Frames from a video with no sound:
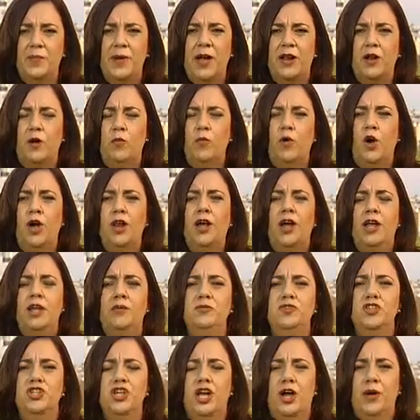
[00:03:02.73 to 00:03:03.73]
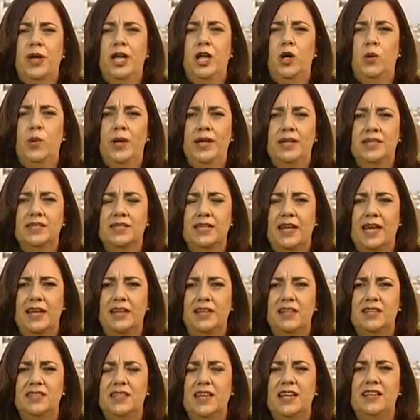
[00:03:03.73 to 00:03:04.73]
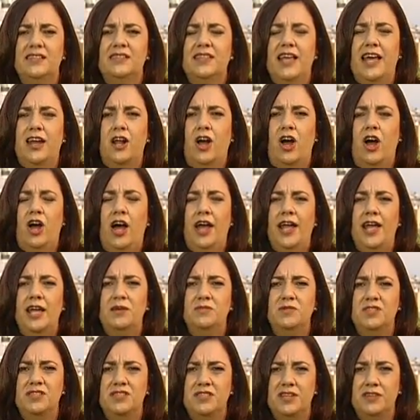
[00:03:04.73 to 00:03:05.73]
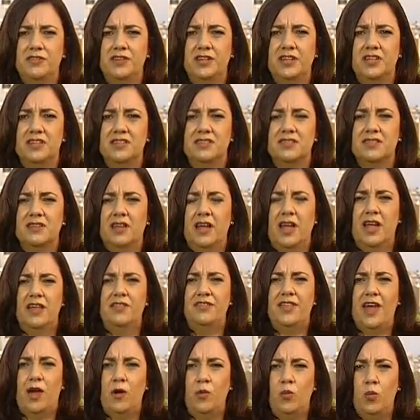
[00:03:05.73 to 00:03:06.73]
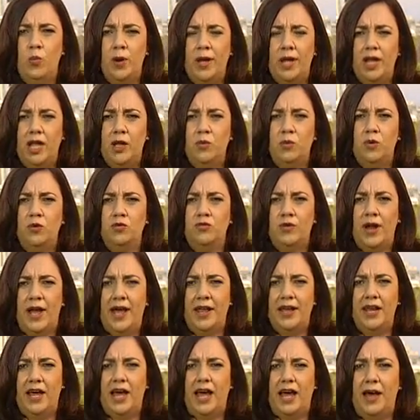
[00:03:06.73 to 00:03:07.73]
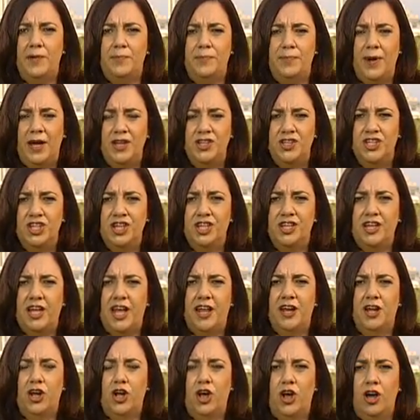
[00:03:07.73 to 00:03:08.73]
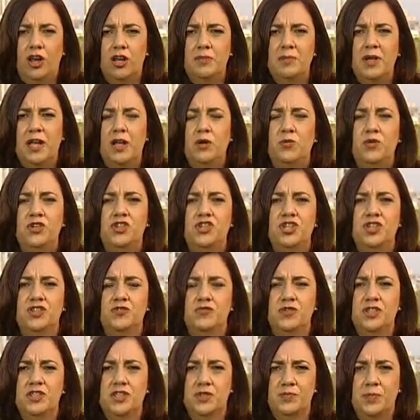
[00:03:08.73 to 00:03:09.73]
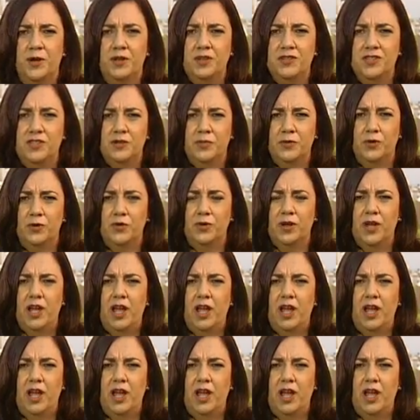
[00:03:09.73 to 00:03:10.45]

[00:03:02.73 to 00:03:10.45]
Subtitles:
But what I am showing Queenslanders is that I am serious, that we will run a budget and economy which is responsible.